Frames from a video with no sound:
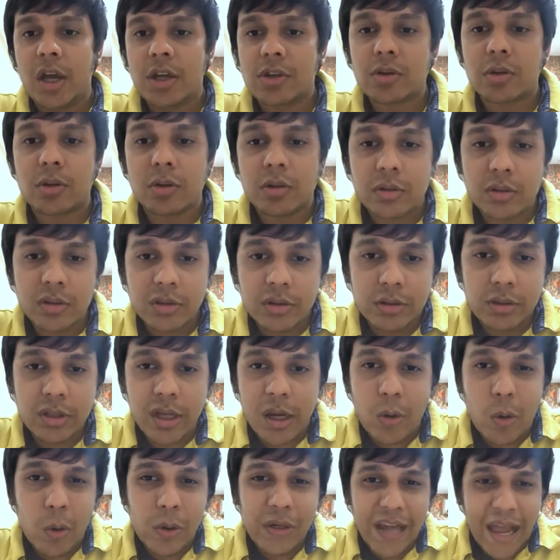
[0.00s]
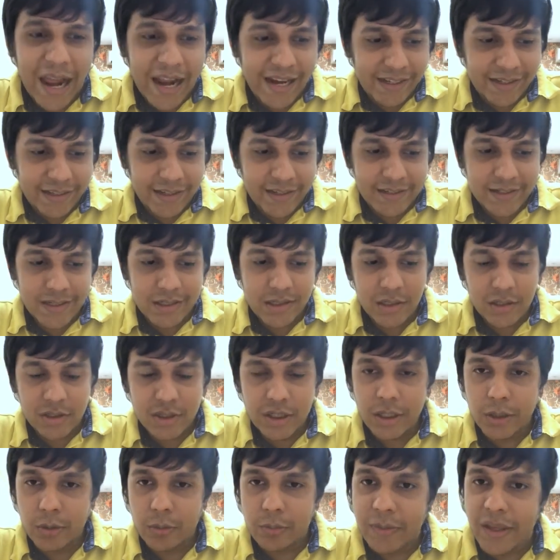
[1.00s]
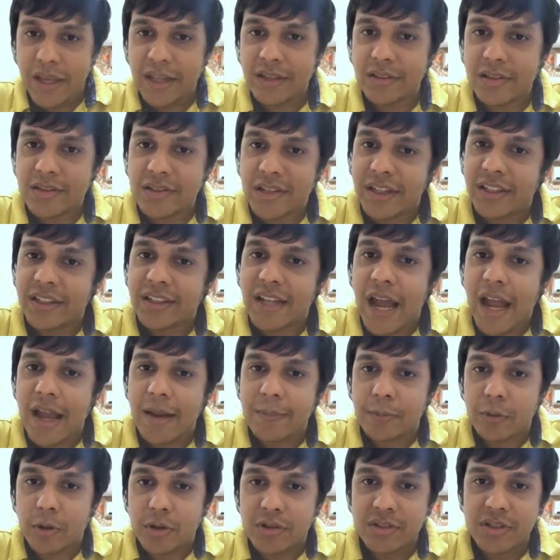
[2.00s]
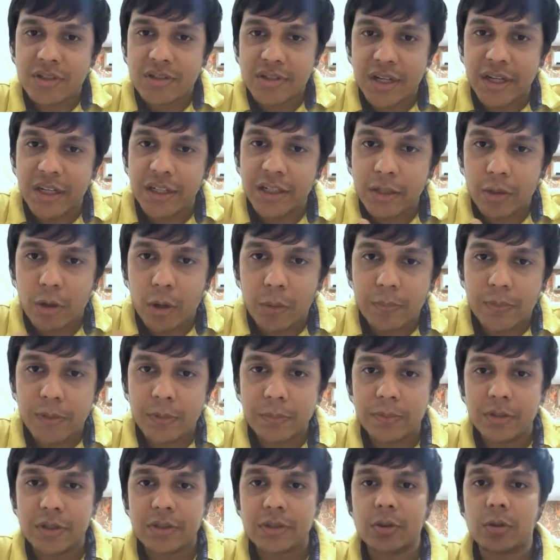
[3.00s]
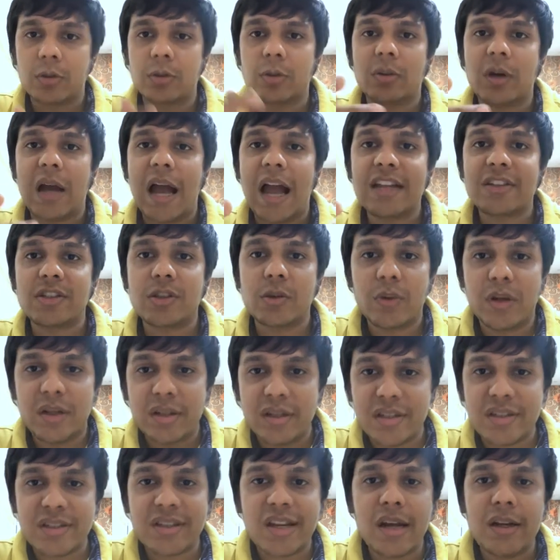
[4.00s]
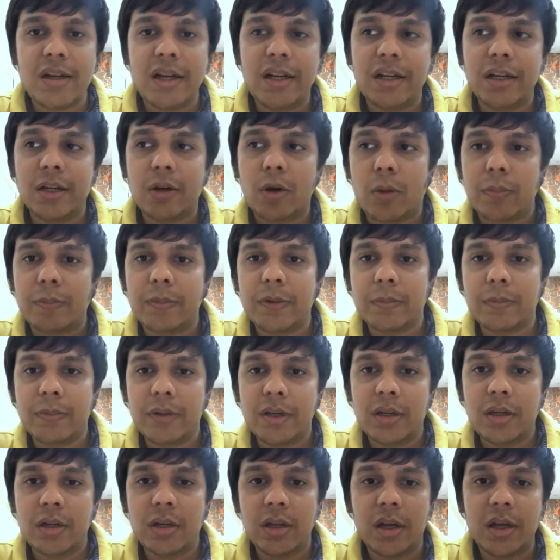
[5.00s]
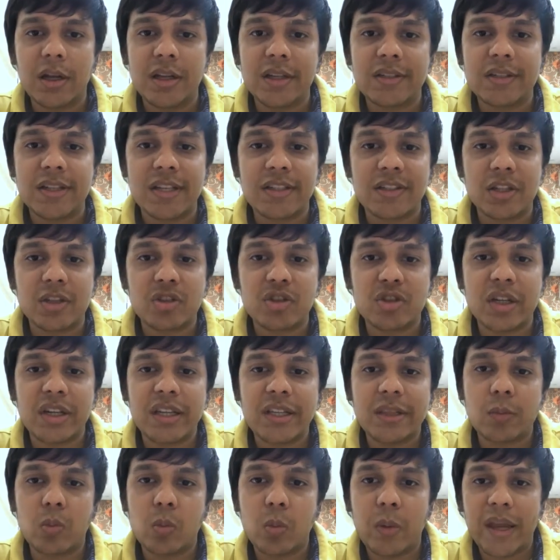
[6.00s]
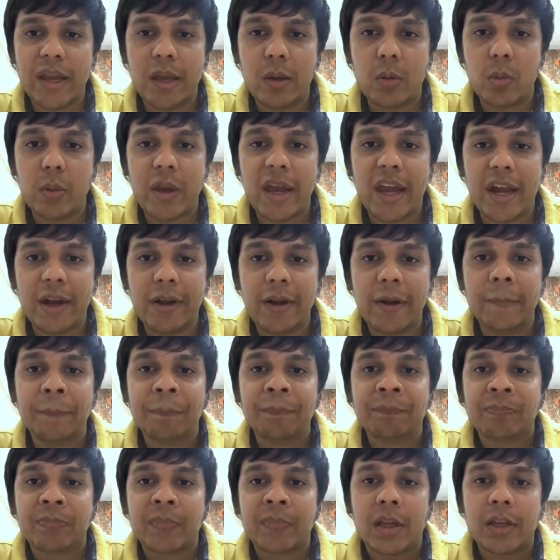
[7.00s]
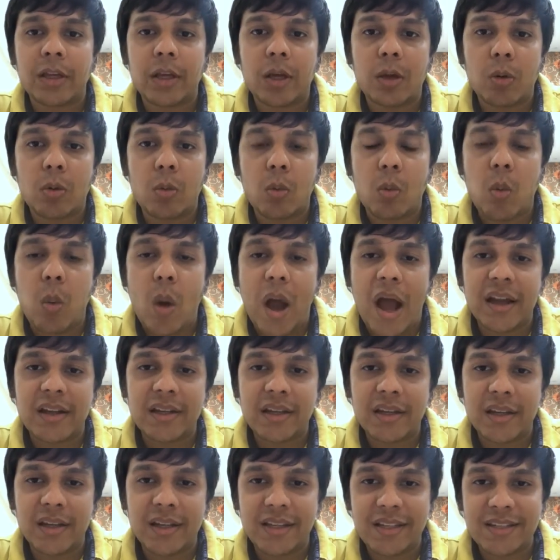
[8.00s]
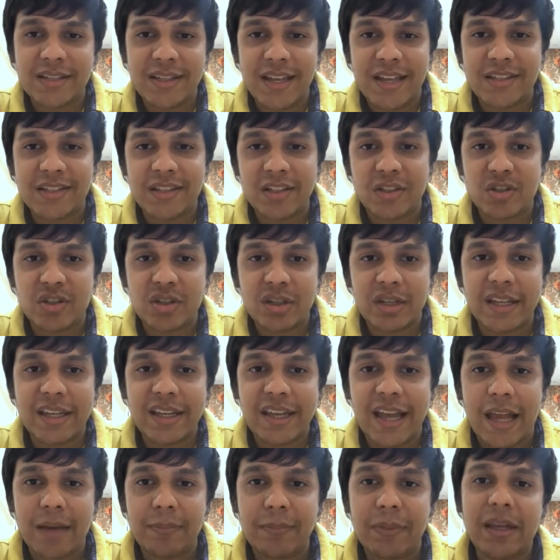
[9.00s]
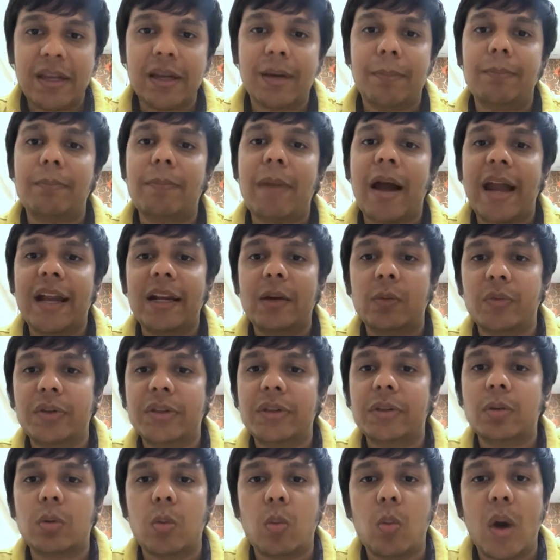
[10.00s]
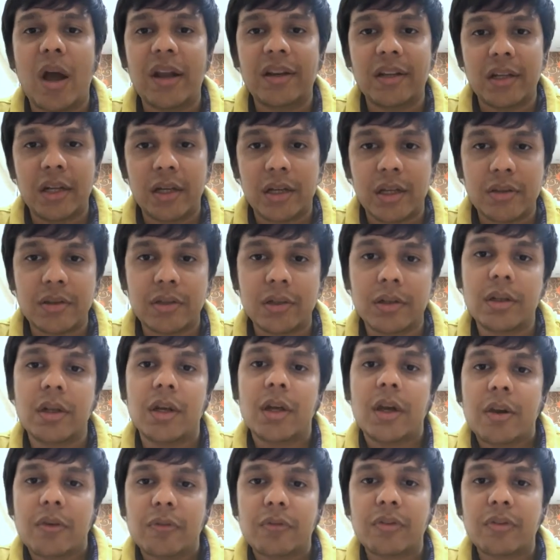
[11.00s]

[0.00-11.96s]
So the whole idea is essentially to make this entire process interoperable. So as you understand, interoperable is essentially the way where, you know, one is essentially can be combined with one in another.